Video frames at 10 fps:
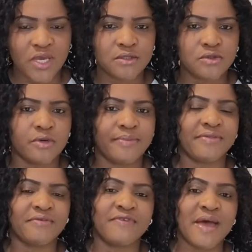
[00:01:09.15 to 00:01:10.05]
we get to talk
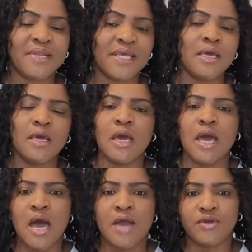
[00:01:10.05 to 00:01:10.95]
about the family
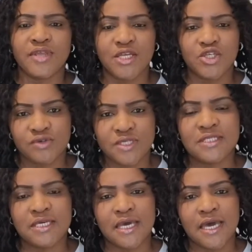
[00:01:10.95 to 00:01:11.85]
and other
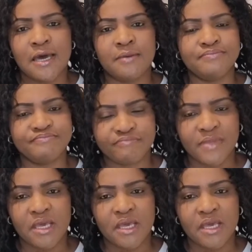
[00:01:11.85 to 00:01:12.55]
interesting um,